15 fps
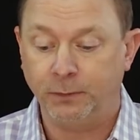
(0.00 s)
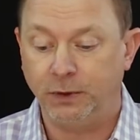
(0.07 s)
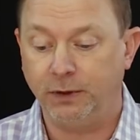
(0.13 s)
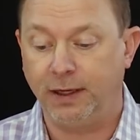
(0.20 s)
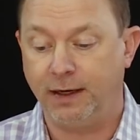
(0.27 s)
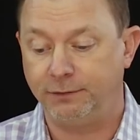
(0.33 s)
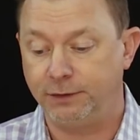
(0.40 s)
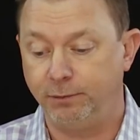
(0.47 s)

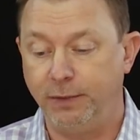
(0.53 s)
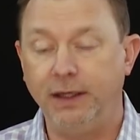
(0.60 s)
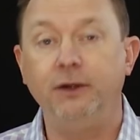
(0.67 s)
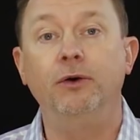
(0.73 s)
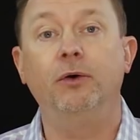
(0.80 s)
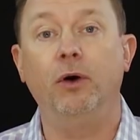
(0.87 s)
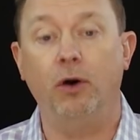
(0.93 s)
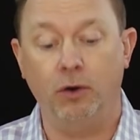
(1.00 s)
You'll have to
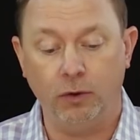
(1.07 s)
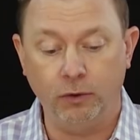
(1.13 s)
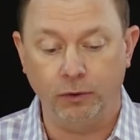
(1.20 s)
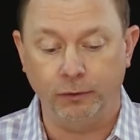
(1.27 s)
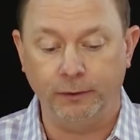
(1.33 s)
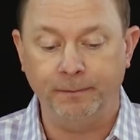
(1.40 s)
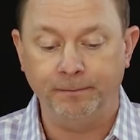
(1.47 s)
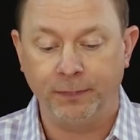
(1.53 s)
make your
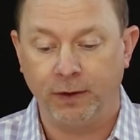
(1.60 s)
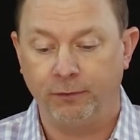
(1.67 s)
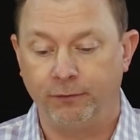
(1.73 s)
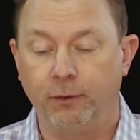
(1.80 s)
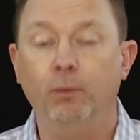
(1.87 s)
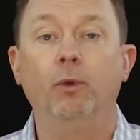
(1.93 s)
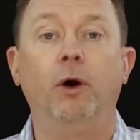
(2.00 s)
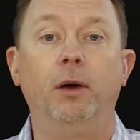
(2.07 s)
own
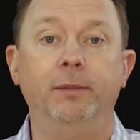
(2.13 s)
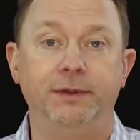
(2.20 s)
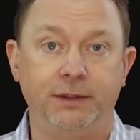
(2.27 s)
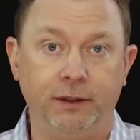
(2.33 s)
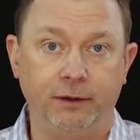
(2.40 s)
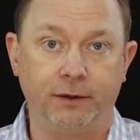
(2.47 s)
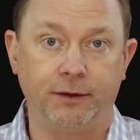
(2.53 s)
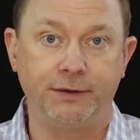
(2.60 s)
from raw
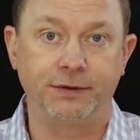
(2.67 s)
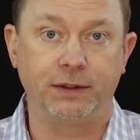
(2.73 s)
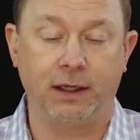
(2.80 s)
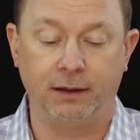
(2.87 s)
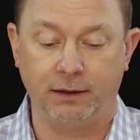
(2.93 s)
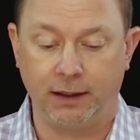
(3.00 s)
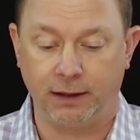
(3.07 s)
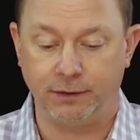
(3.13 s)
materials
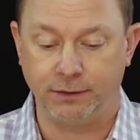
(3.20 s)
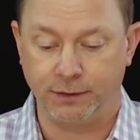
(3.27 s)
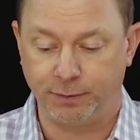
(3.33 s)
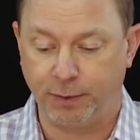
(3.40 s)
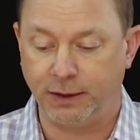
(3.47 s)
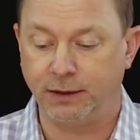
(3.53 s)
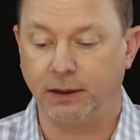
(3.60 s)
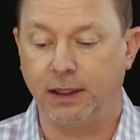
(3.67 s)
and
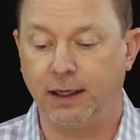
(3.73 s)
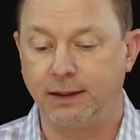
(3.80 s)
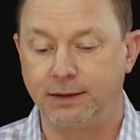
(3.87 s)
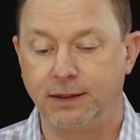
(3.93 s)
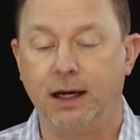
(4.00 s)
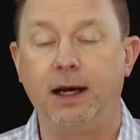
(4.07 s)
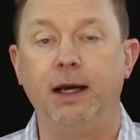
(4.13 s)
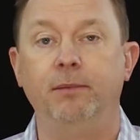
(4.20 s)
spend a lot of
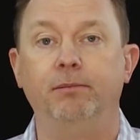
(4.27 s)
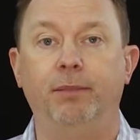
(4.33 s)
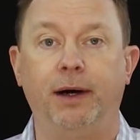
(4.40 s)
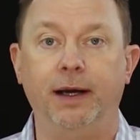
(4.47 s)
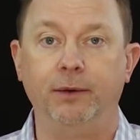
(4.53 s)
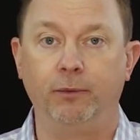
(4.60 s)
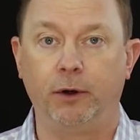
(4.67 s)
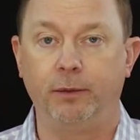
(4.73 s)
time
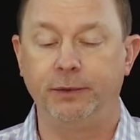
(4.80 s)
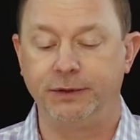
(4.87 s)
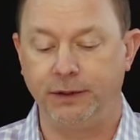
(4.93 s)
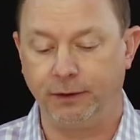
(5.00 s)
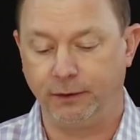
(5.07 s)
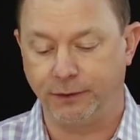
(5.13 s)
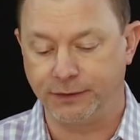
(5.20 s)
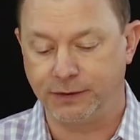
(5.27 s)
buying raw
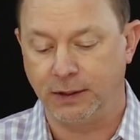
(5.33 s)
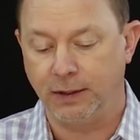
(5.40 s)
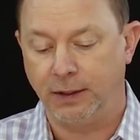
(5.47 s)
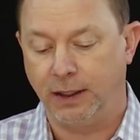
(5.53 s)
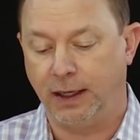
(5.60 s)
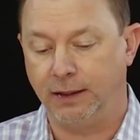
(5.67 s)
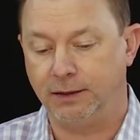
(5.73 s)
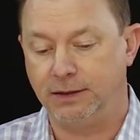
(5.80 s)
materials
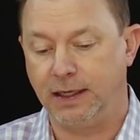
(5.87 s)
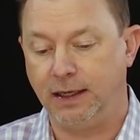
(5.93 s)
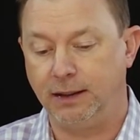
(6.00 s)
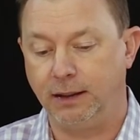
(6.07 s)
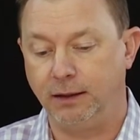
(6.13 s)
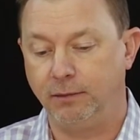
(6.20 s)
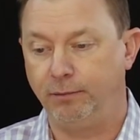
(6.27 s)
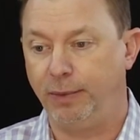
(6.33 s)
and
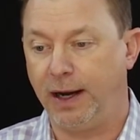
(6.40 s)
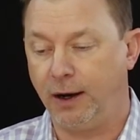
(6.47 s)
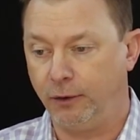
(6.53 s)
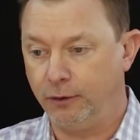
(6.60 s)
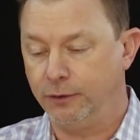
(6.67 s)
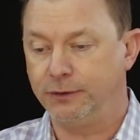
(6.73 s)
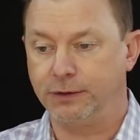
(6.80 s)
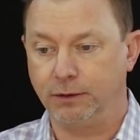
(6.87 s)
taking
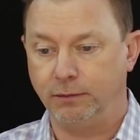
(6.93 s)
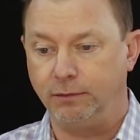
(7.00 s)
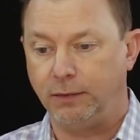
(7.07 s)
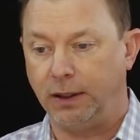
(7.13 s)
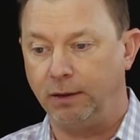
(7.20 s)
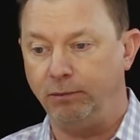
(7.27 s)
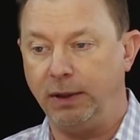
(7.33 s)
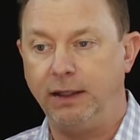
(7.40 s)
powders
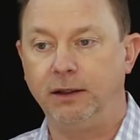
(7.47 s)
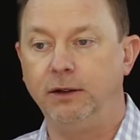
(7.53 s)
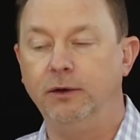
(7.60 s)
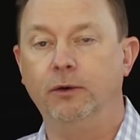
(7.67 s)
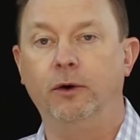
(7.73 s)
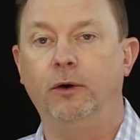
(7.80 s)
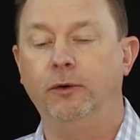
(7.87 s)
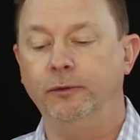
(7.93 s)
and making
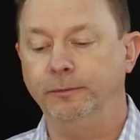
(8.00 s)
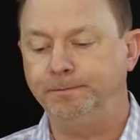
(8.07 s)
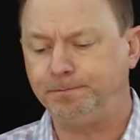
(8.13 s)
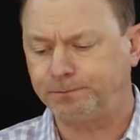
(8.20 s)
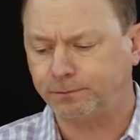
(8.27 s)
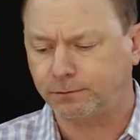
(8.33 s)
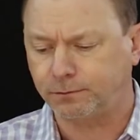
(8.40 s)
your own